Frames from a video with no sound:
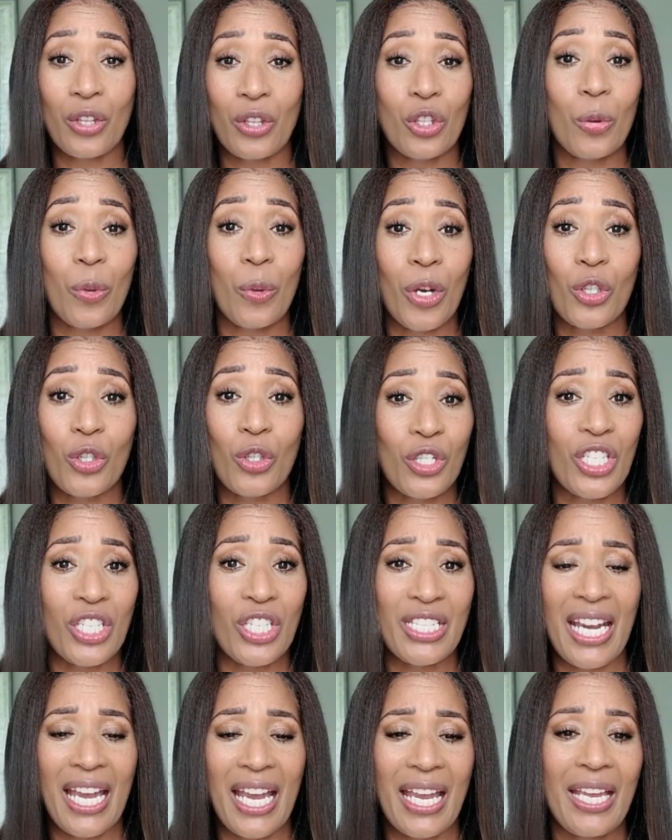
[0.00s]
or doing
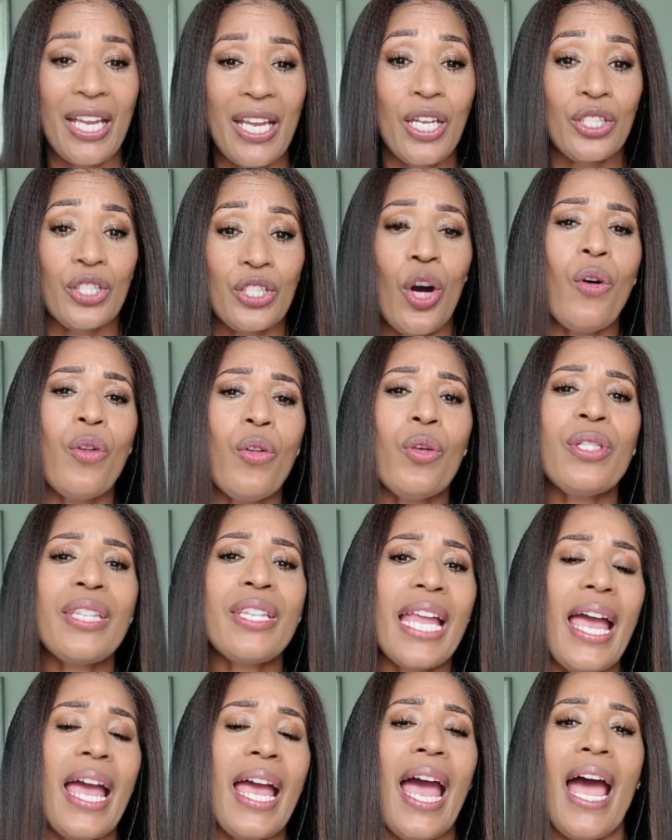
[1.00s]
UGC, don't use
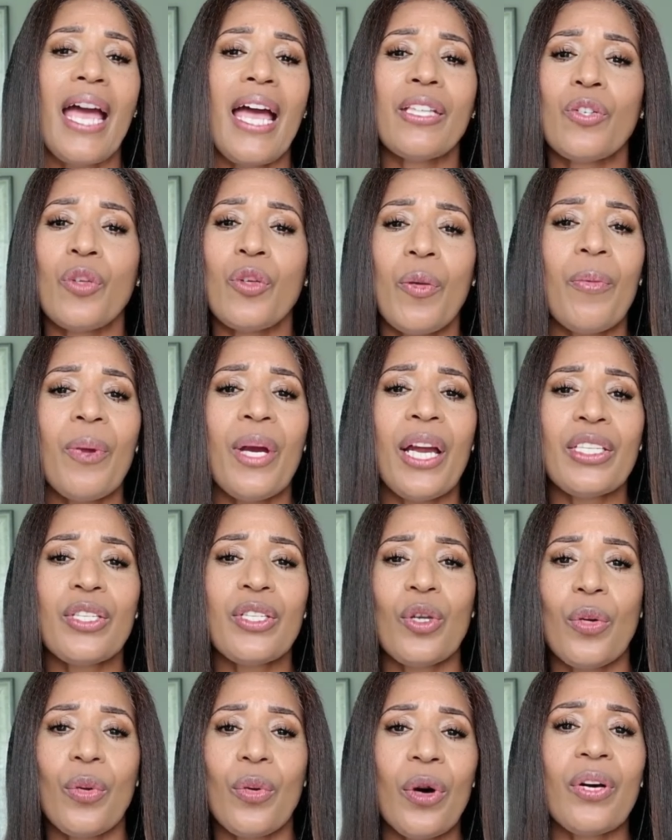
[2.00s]
AI to replace
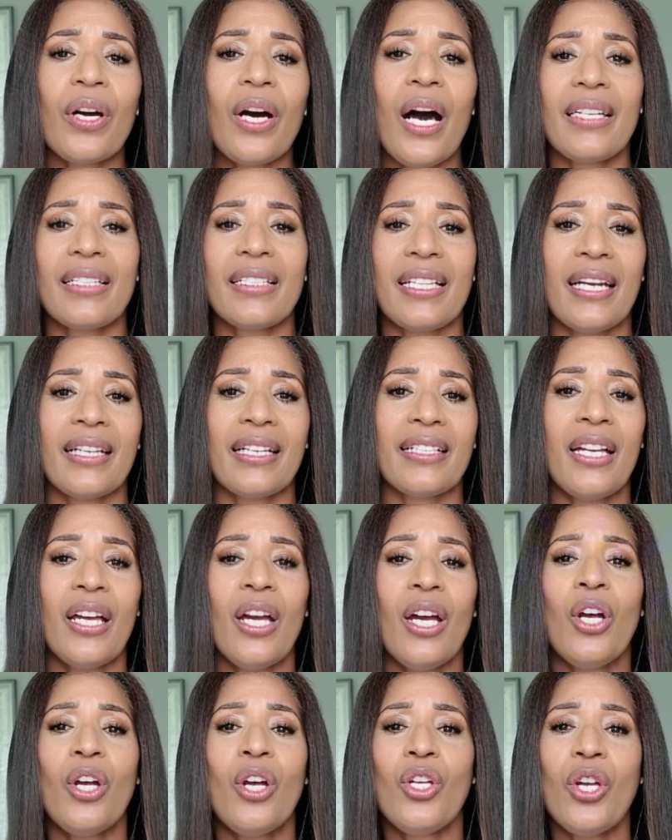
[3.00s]
your real content.
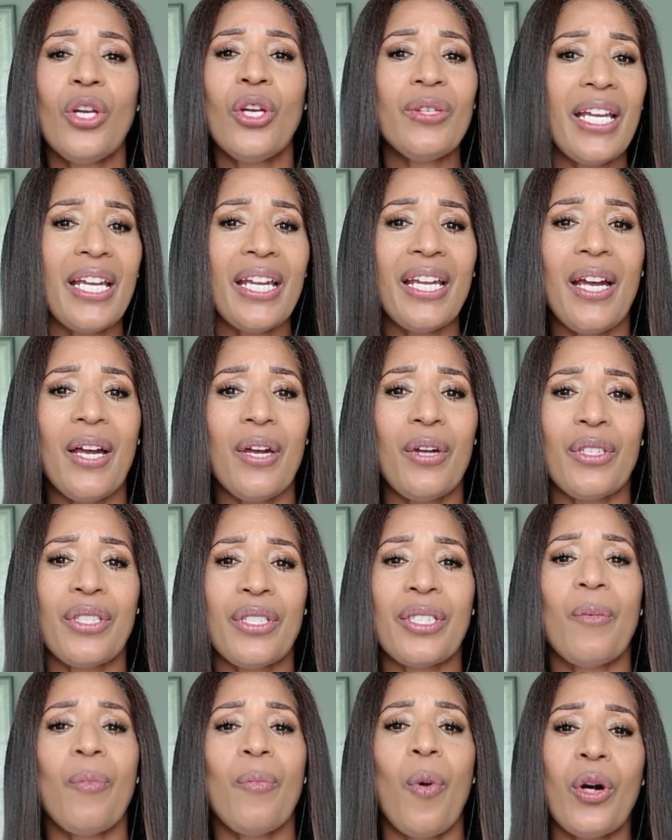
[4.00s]
Use it to
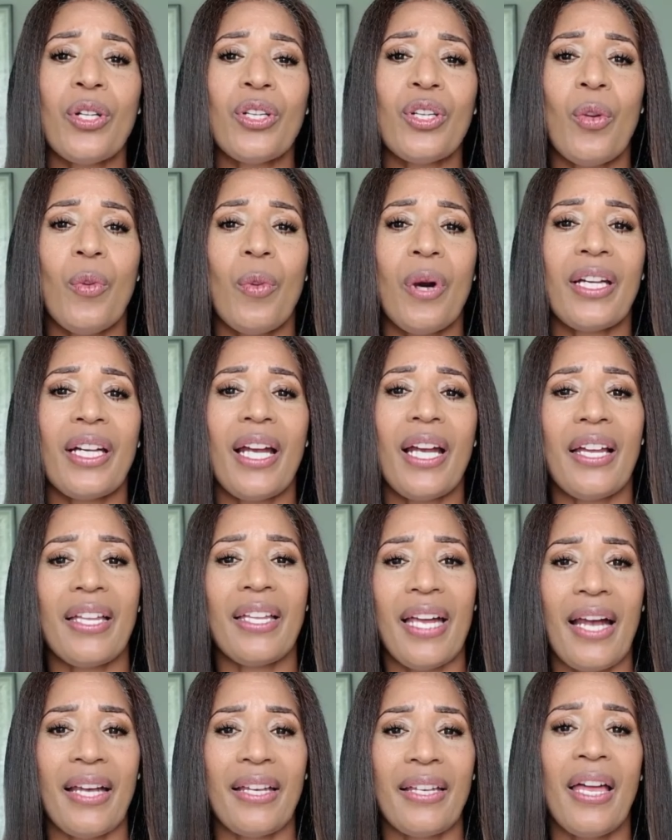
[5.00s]
support your real
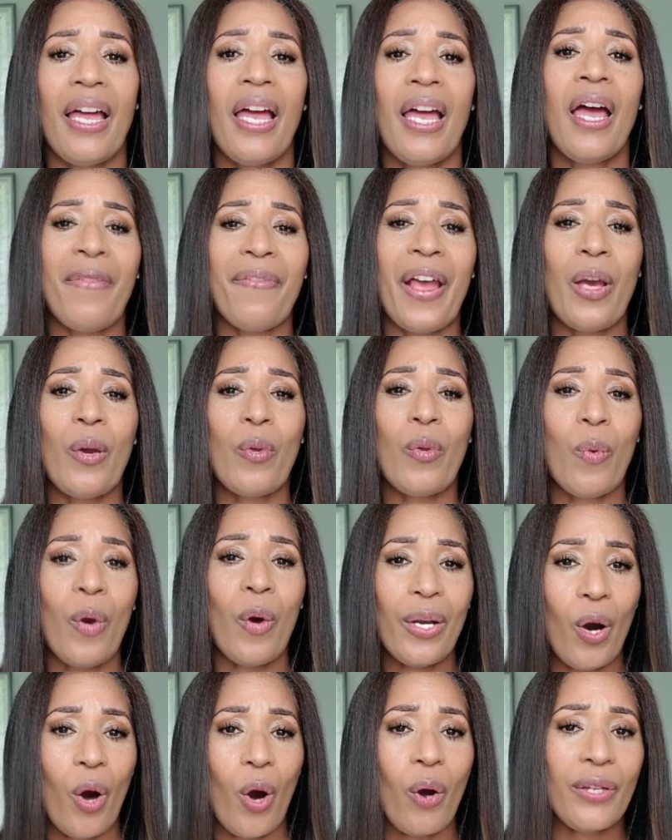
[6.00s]
content. Film
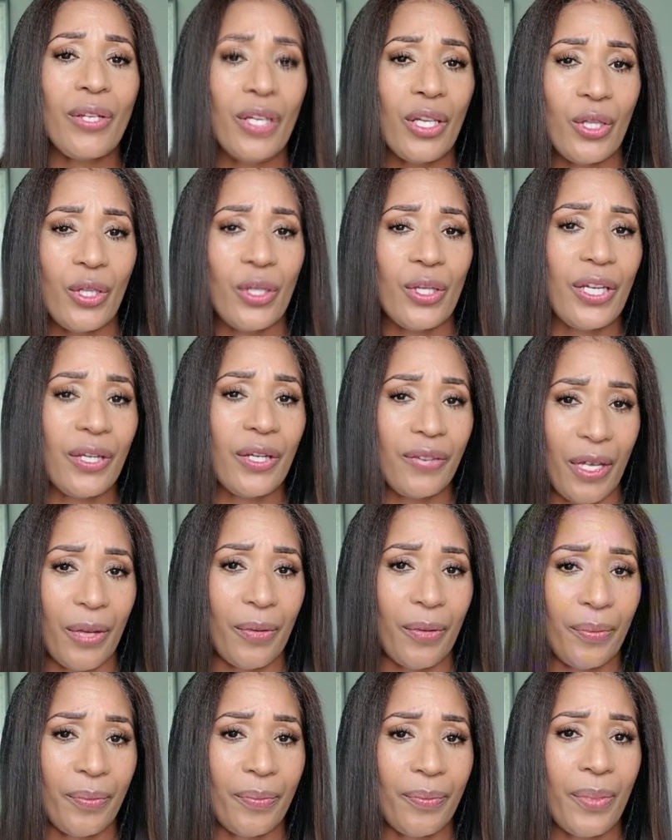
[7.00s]
what only you can film.
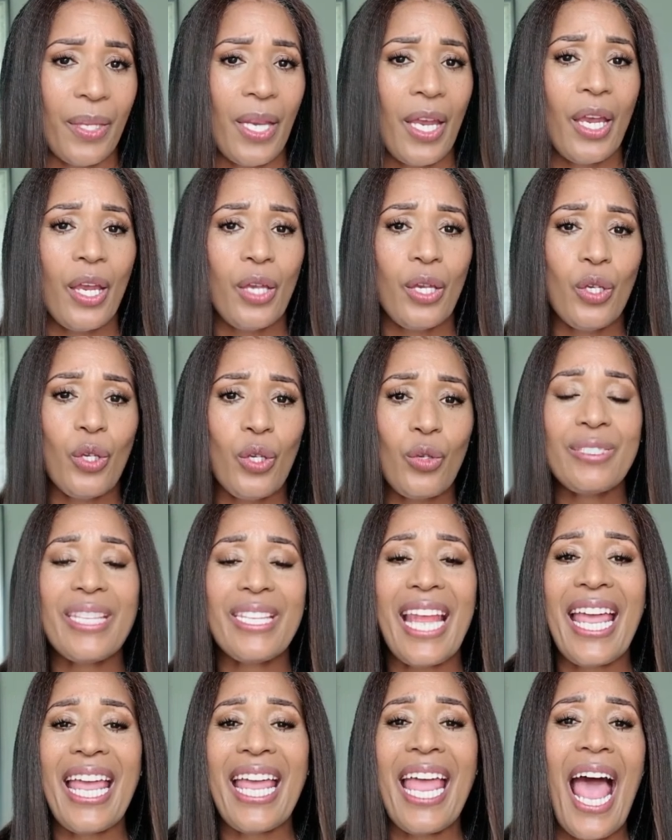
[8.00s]
Use
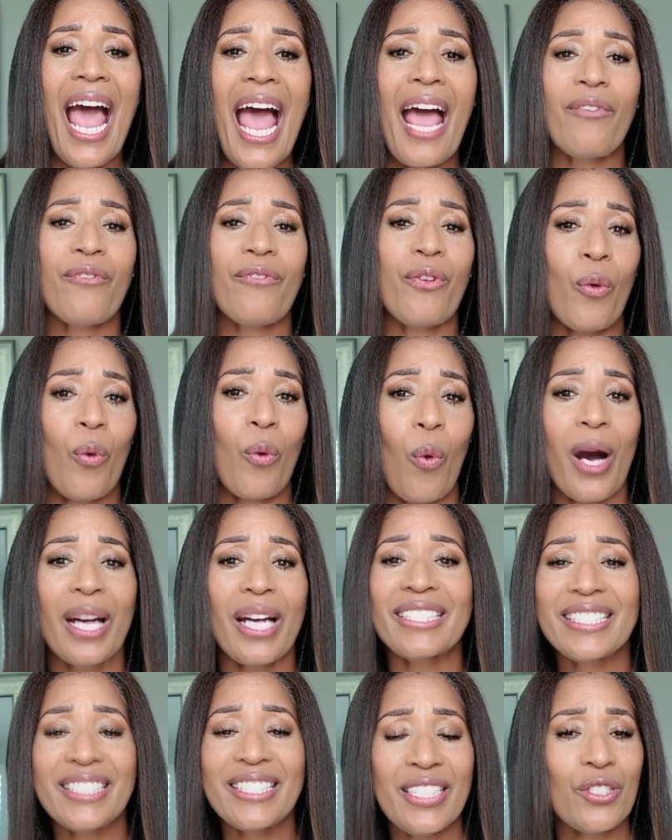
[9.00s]
AI for
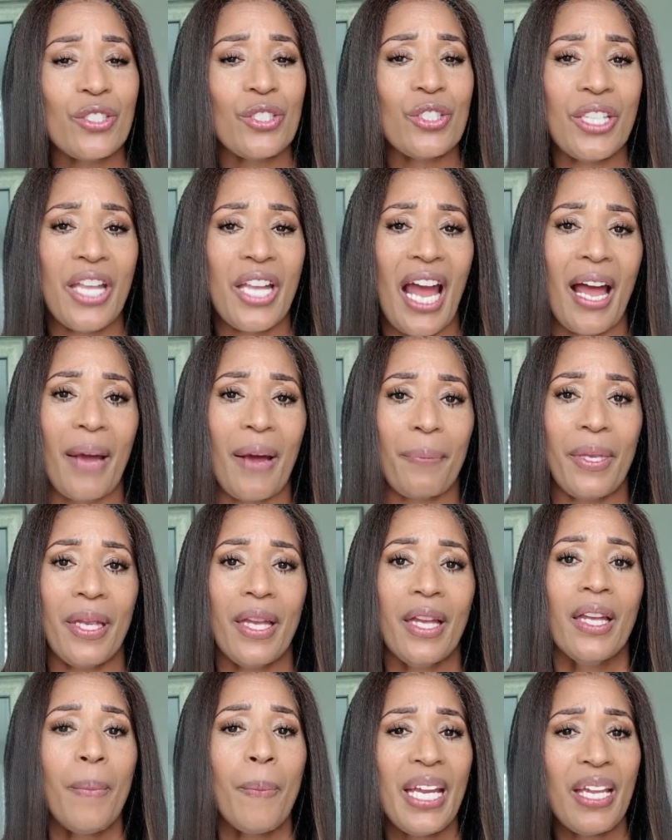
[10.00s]
what steals your time,
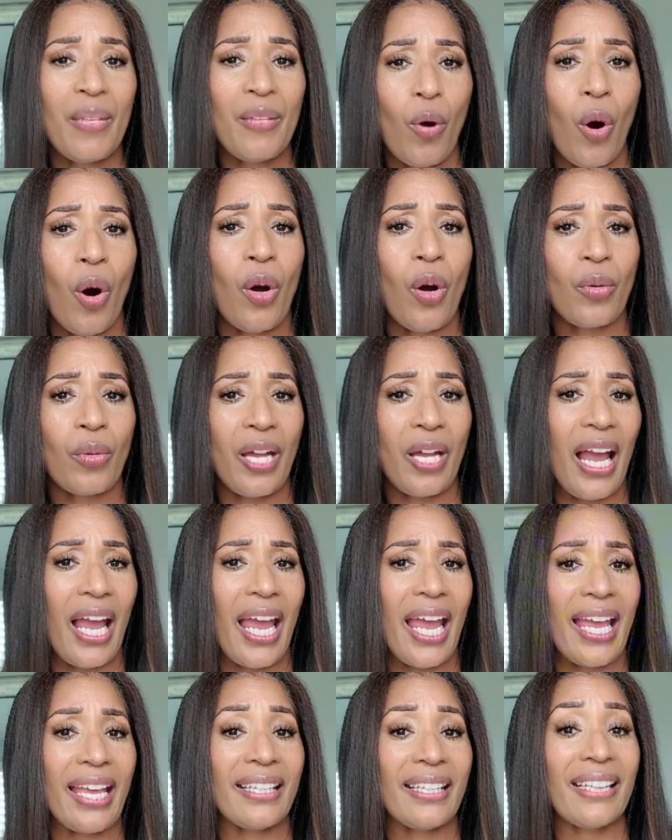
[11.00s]
B-roll,
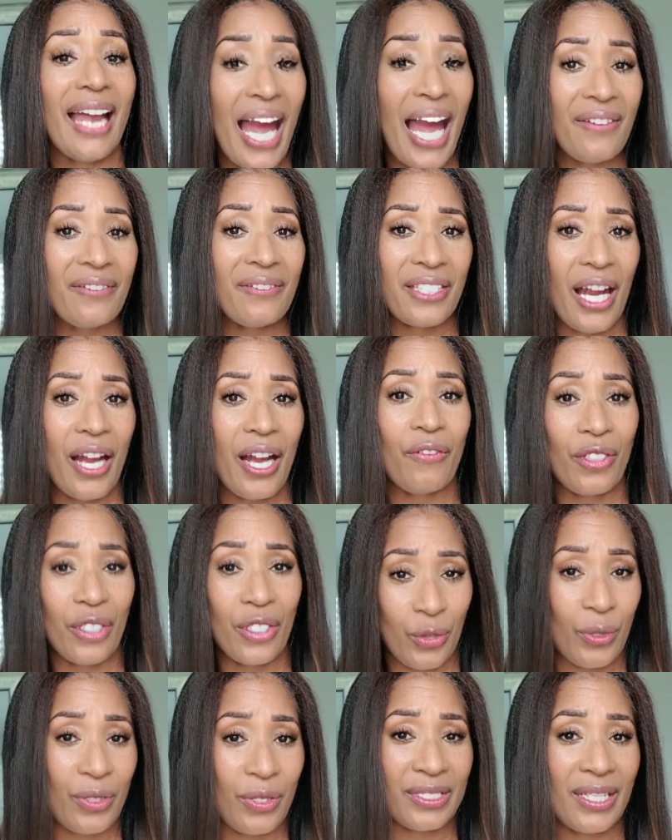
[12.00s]
and lifestyle
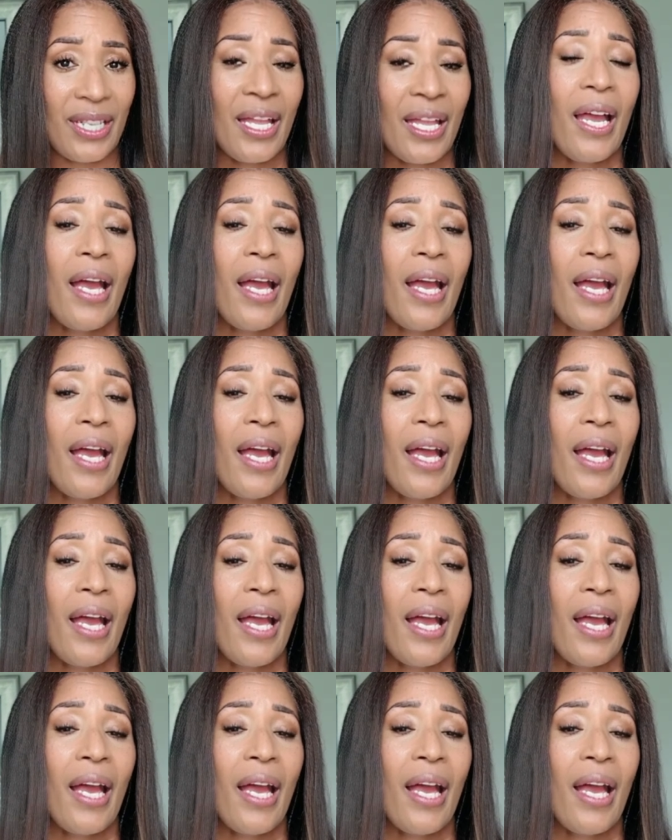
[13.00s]
visuals.